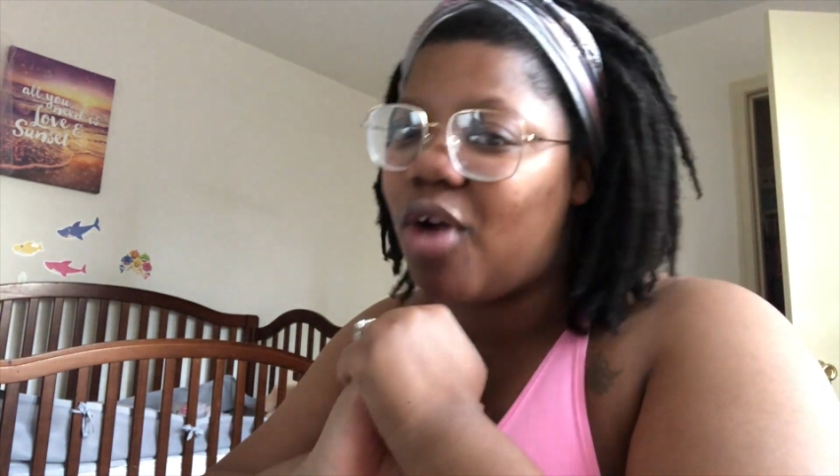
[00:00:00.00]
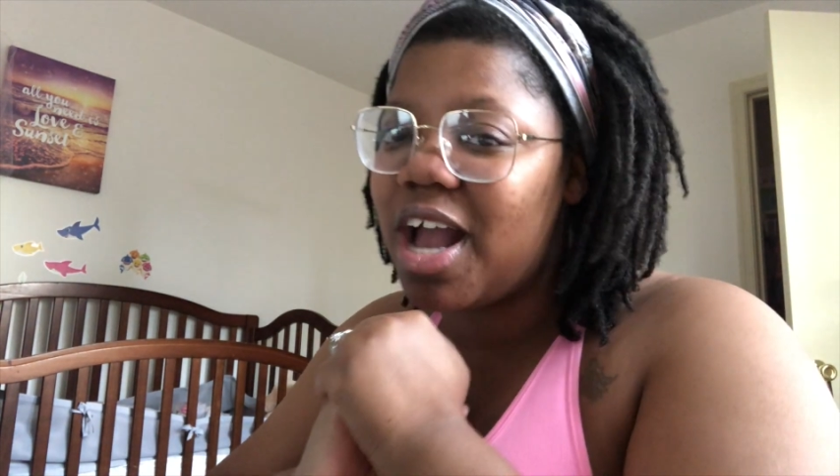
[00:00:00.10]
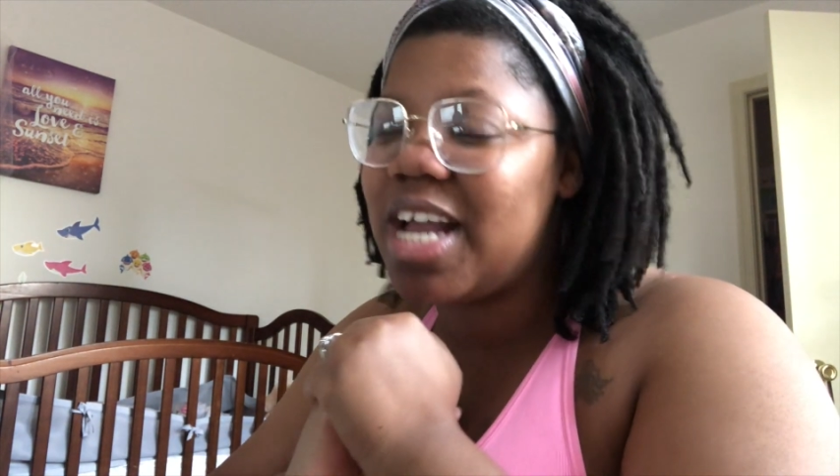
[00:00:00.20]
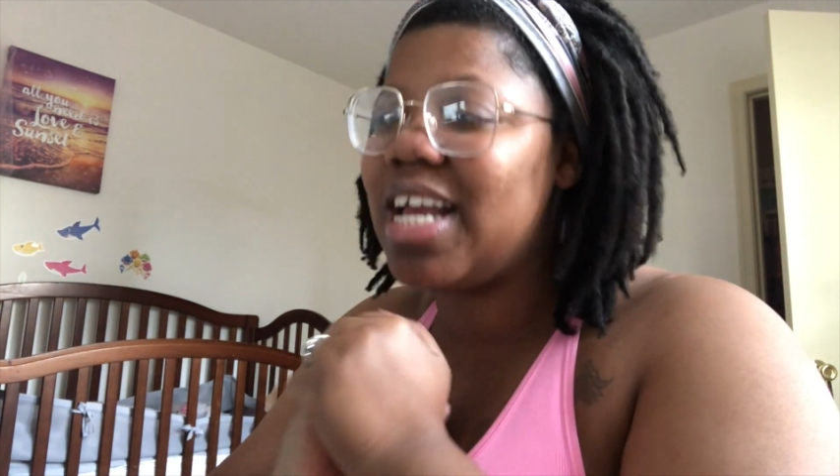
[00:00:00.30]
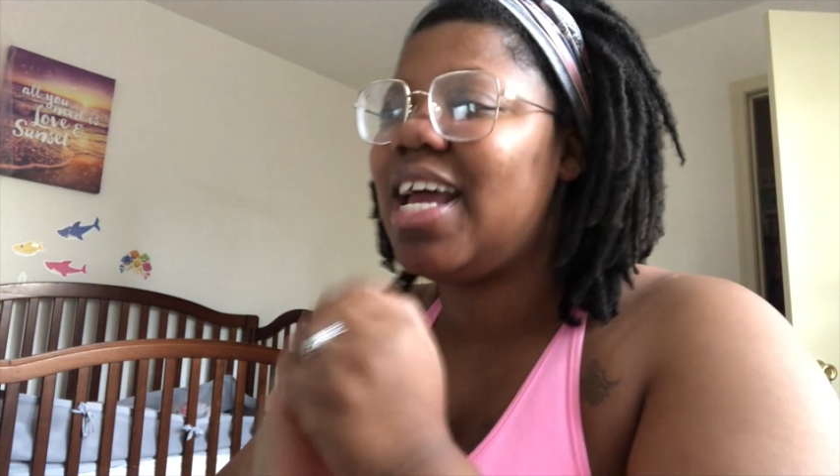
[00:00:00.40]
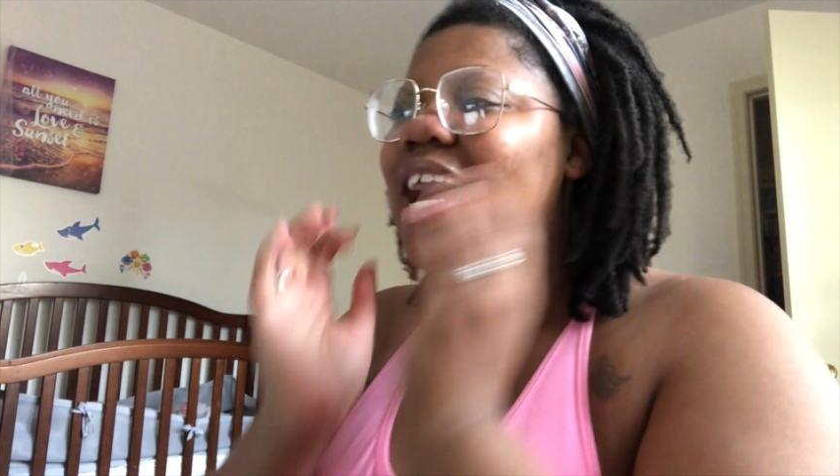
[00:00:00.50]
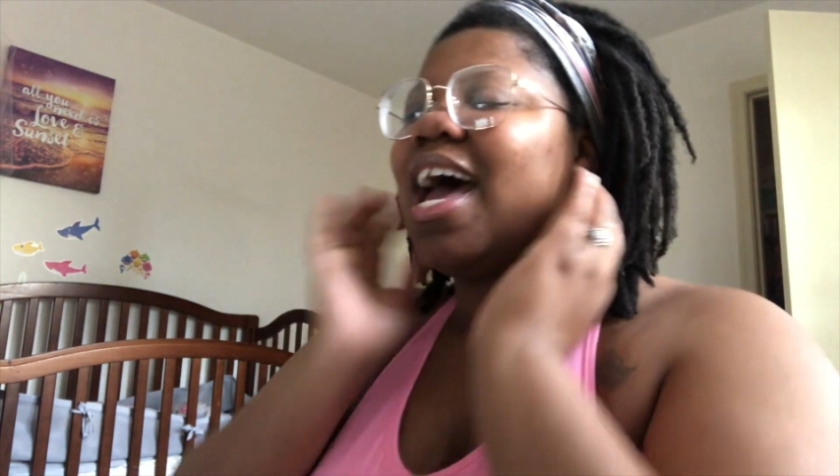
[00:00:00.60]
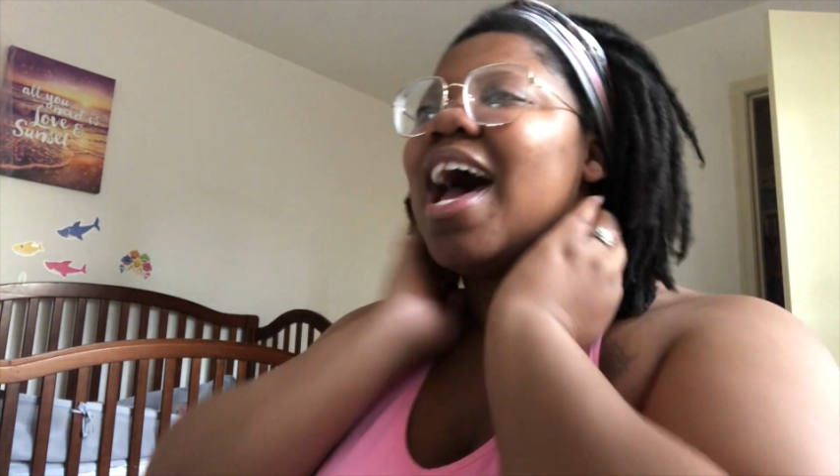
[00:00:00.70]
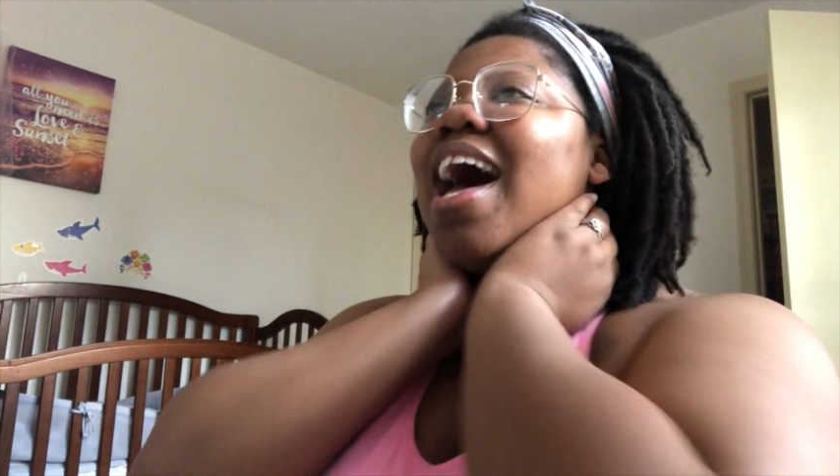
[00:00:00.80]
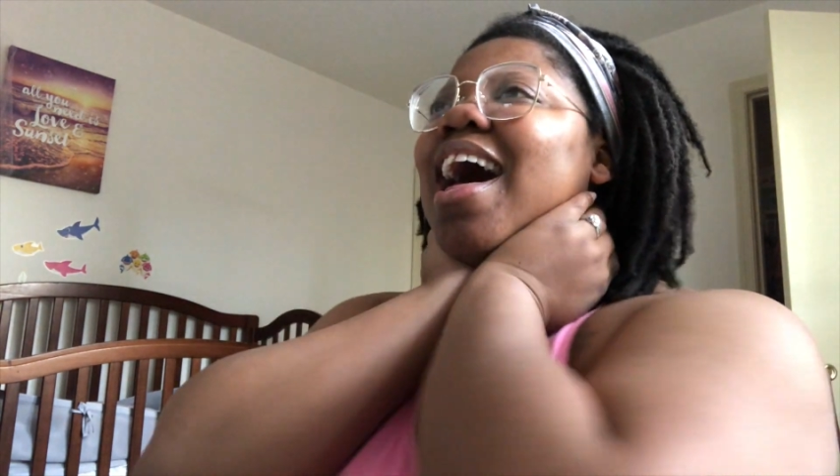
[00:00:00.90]
right.
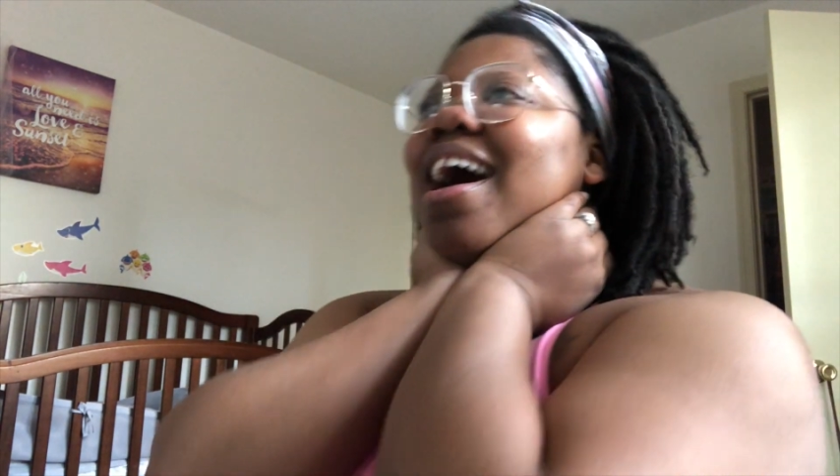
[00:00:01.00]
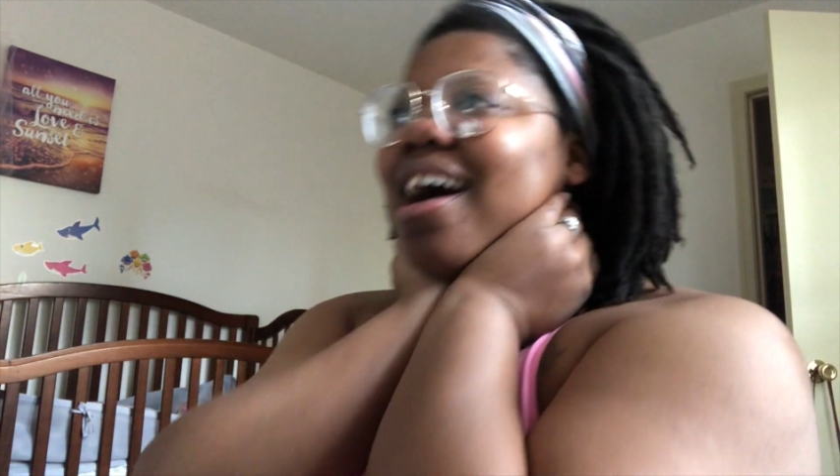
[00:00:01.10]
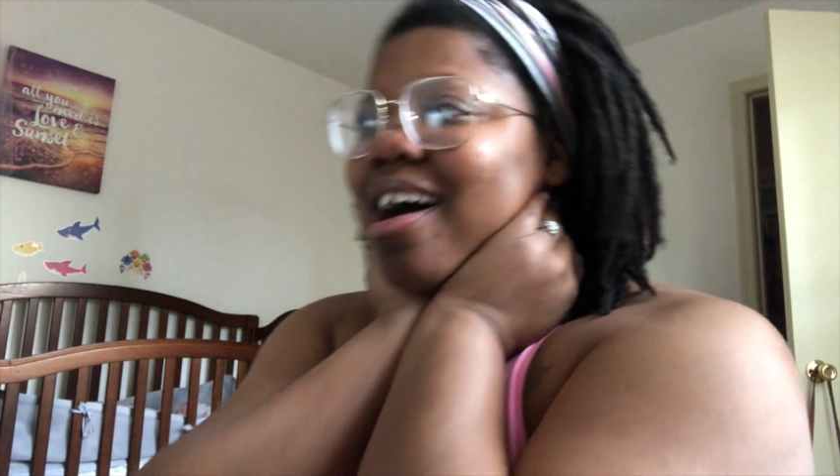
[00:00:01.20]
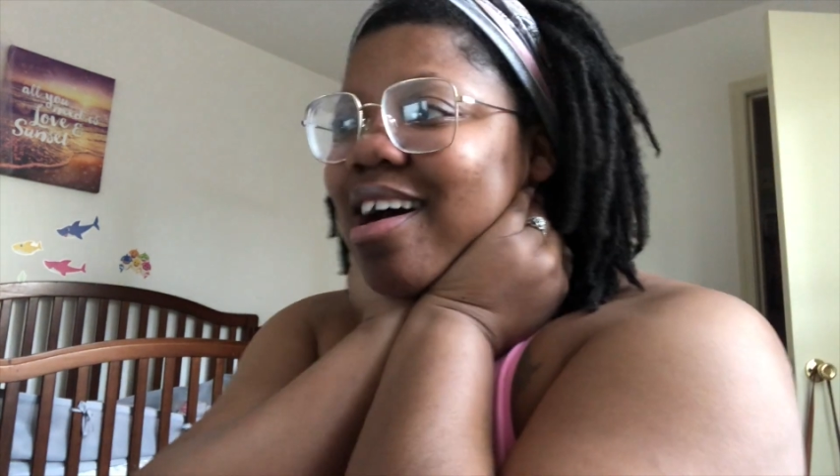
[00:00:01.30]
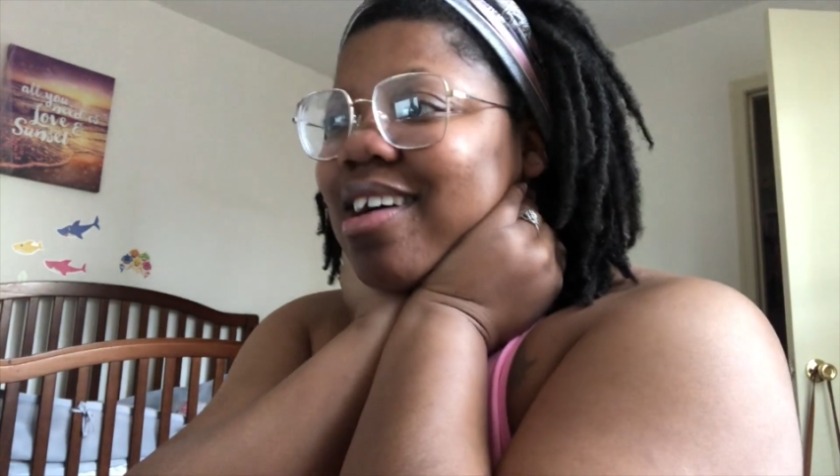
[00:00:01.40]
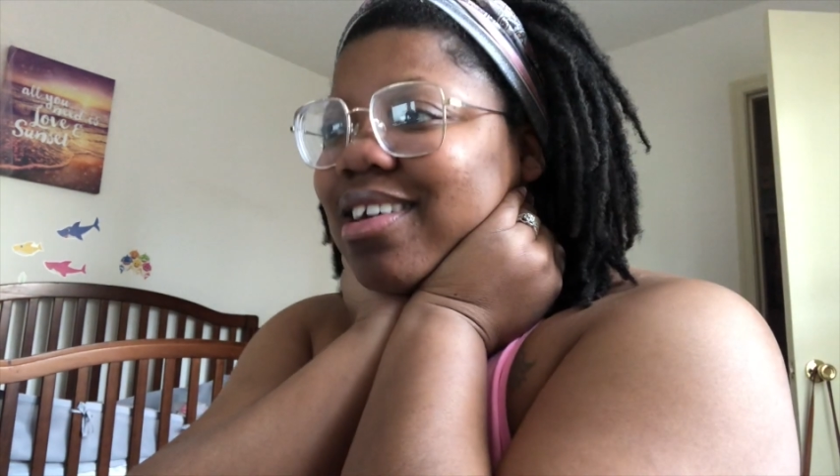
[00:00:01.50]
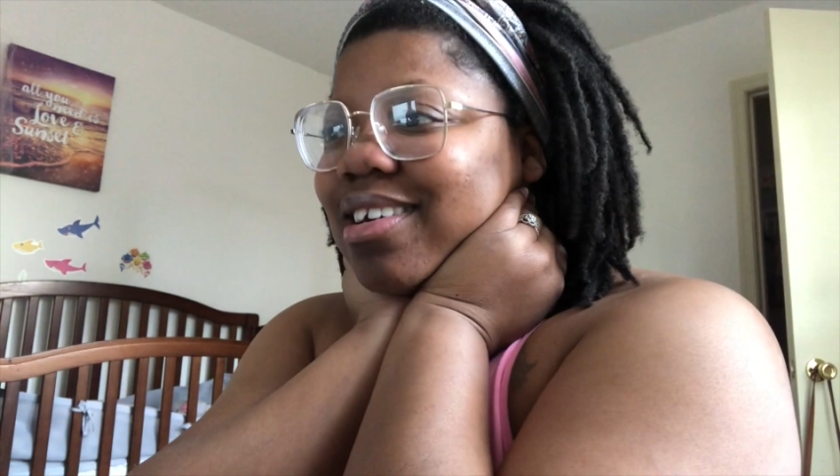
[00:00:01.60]
I